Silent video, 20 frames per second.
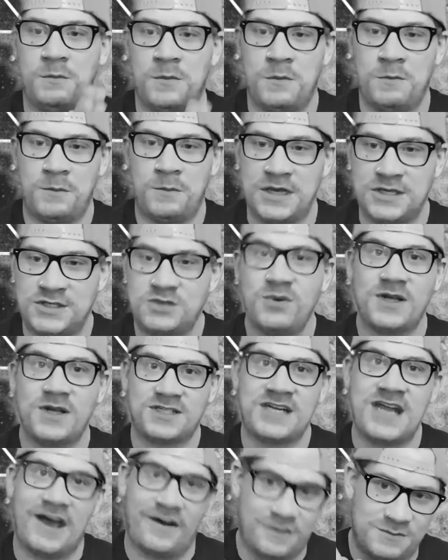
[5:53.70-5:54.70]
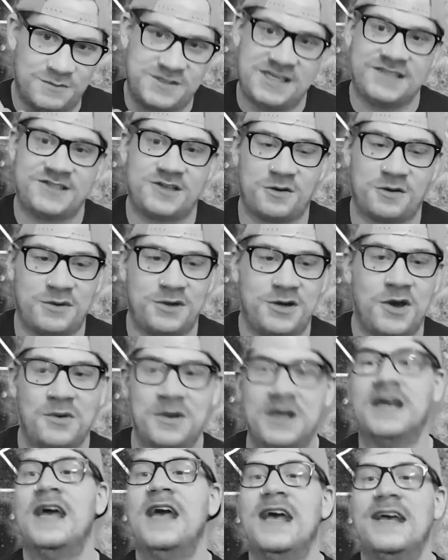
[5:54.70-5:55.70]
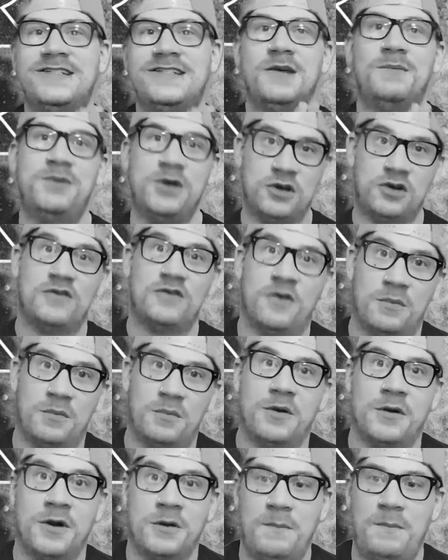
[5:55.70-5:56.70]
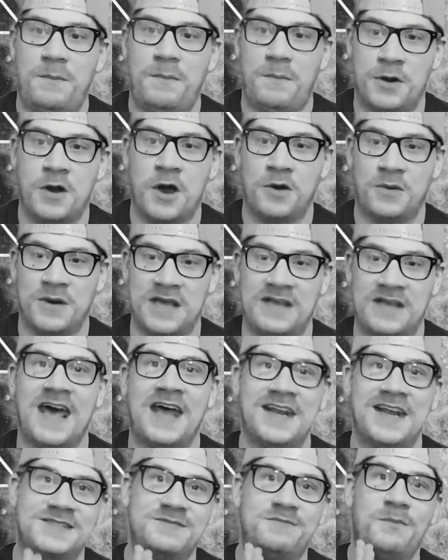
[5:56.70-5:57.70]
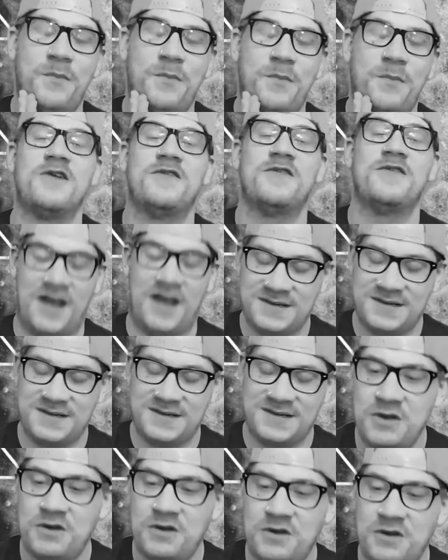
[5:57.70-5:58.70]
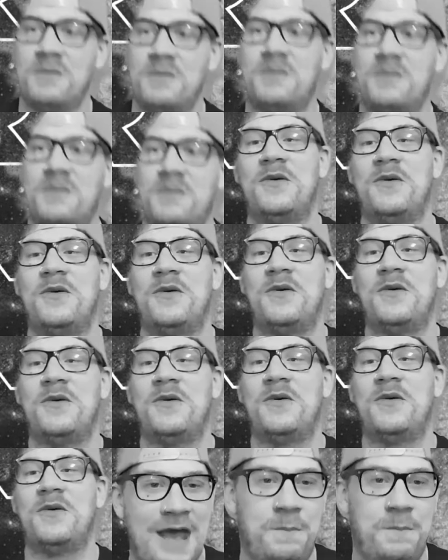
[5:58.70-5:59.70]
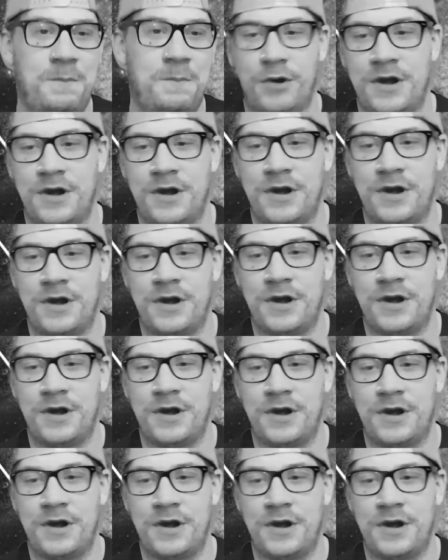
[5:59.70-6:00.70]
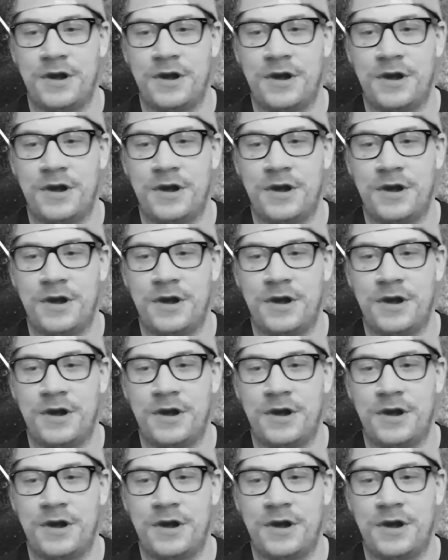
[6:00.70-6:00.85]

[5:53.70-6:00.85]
be switched now from Cesar Bononi to Beautiful Bononi. That is perfect. Beautiful Bononi and Pretty Peter Avalon.